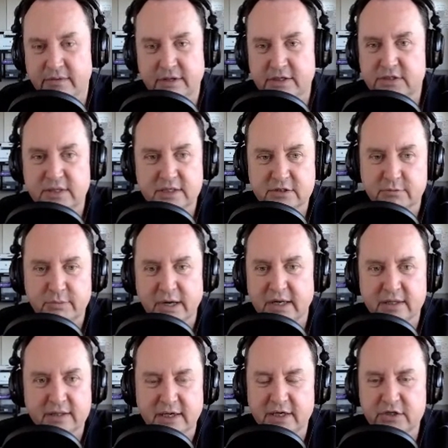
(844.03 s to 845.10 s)
these things are
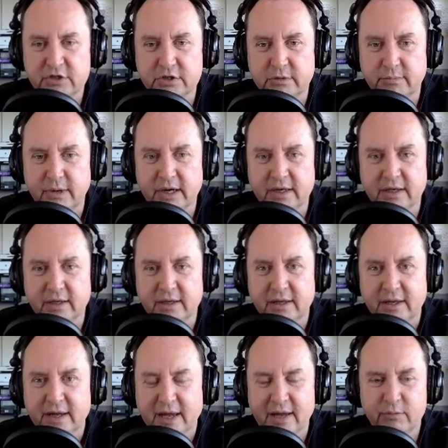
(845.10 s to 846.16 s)
breaking, the hinges are breaking,
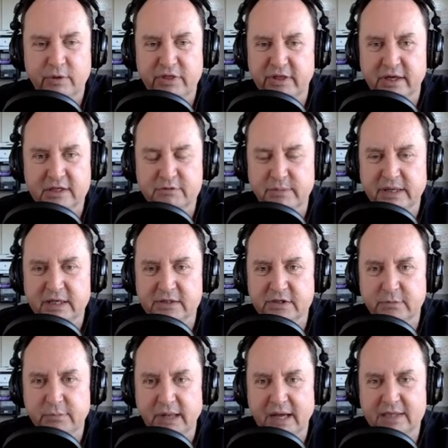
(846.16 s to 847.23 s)
and we think it's because
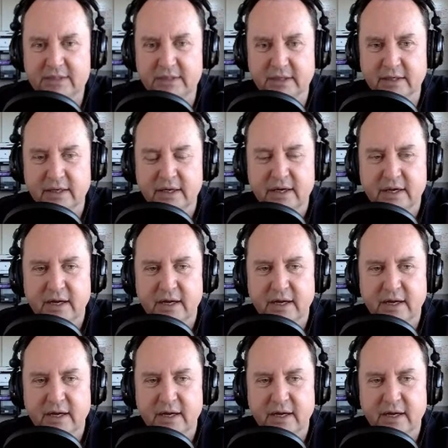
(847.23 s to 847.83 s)
they're plastic."